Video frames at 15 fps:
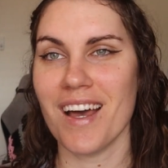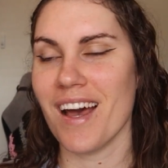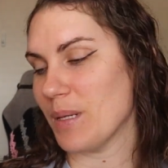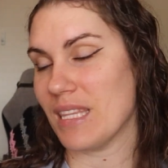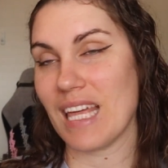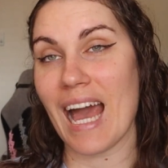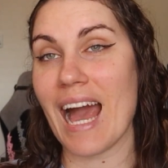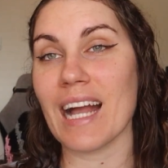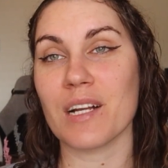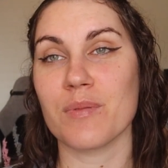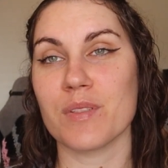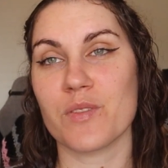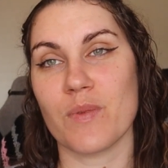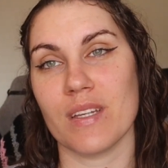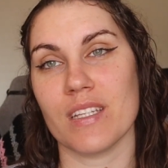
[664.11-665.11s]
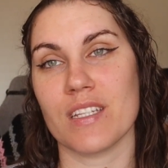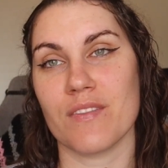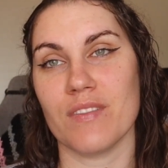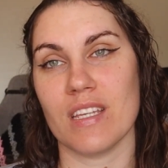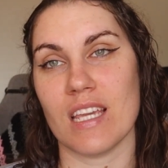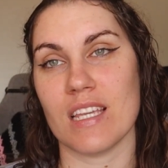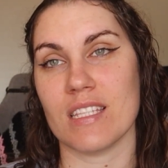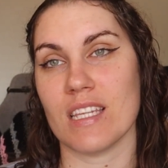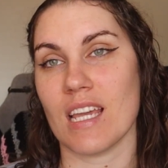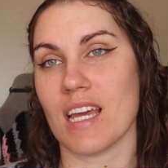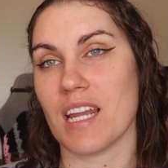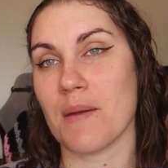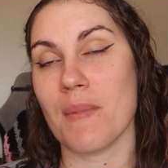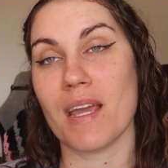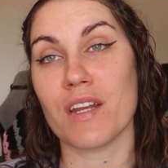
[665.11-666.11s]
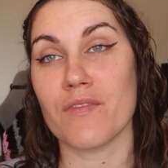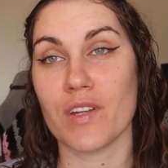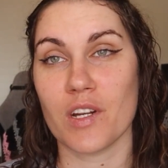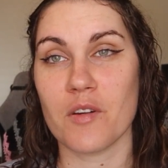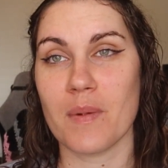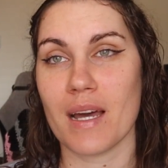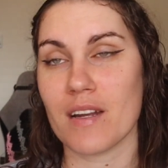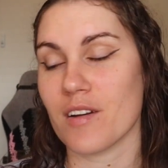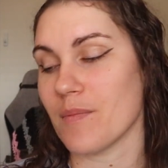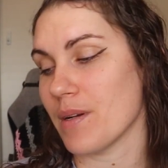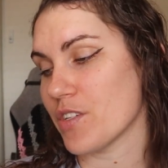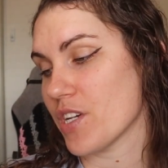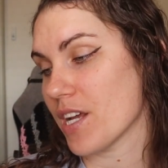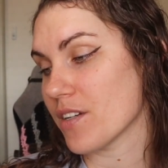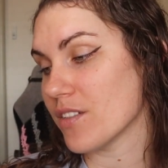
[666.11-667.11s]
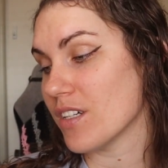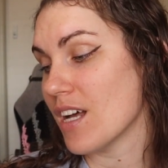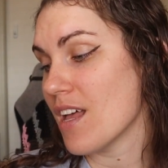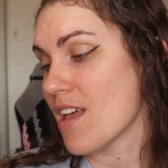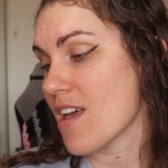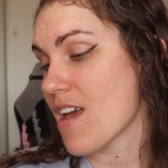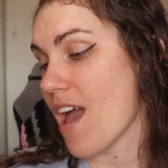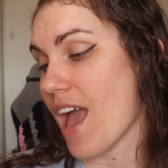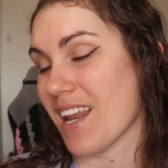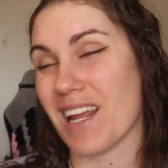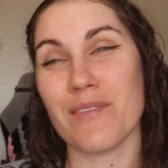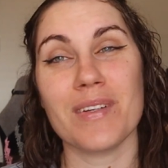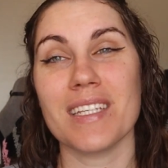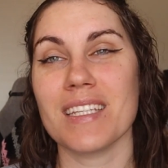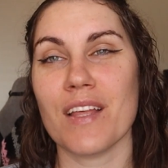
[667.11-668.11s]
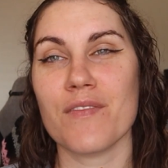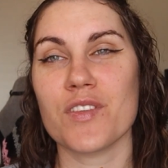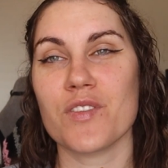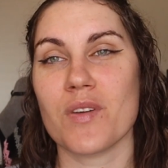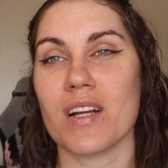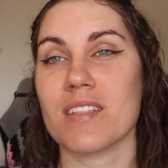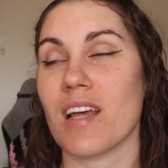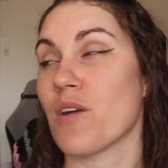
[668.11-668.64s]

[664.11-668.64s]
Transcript: But the hack was relatively easy, and I made a video about it on my channel, and I really love this dress.